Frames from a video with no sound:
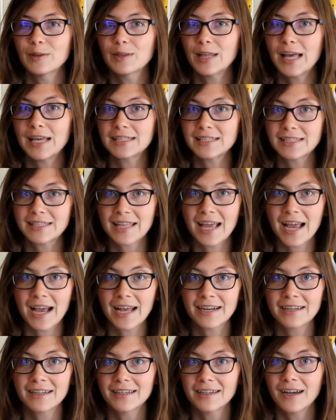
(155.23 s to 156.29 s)
less
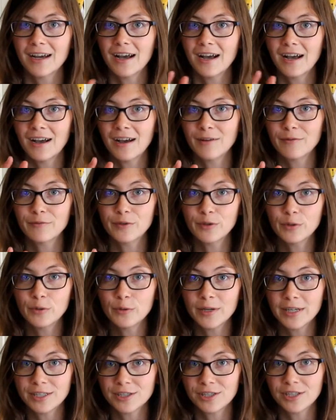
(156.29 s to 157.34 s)
than a
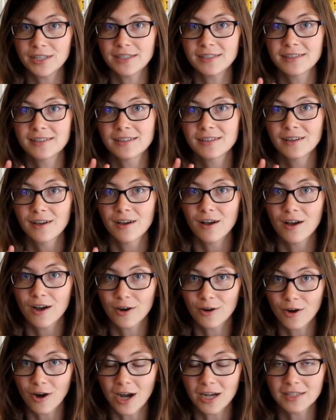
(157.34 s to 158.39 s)
few inches
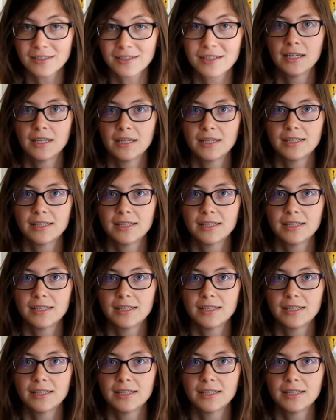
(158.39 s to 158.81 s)
across.